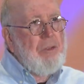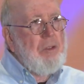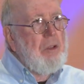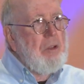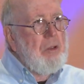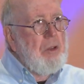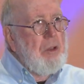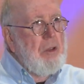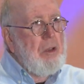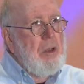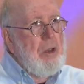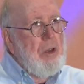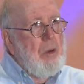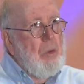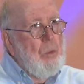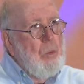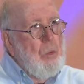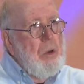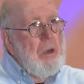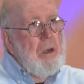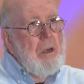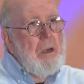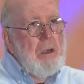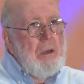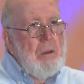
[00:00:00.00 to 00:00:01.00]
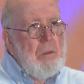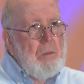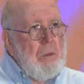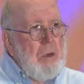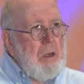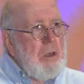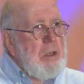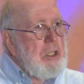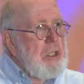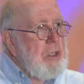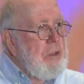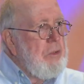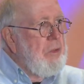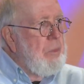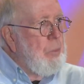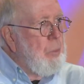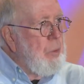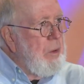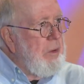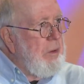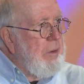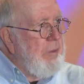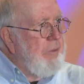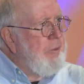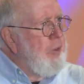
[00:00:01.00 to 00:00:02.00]
No, no, no, no. We're, we're just,
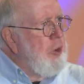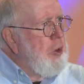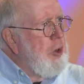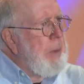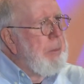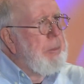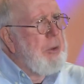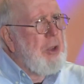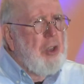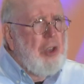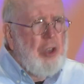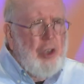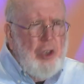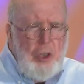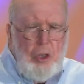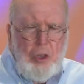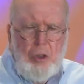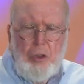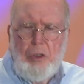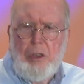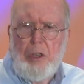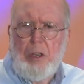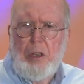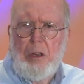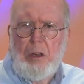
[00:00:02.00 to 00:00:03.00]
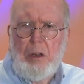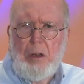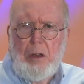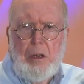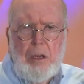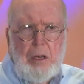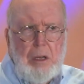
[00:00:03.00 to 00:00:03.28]
we're a very peculiar